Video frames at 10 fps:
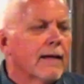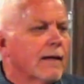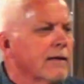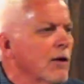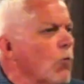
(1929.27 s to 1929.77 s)

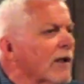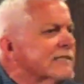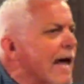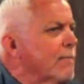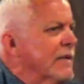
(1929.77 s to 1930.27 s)
Now, what does
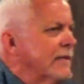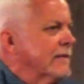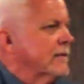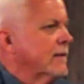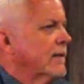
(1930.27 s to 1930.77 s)
that mean?
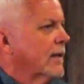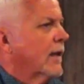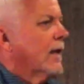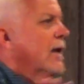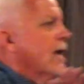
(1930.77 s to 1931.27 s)

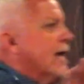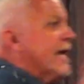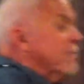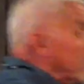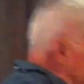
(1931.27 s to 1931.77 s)

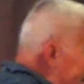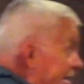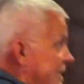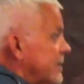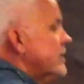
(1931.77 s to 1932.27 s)
It
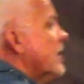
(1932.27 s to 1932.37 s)
means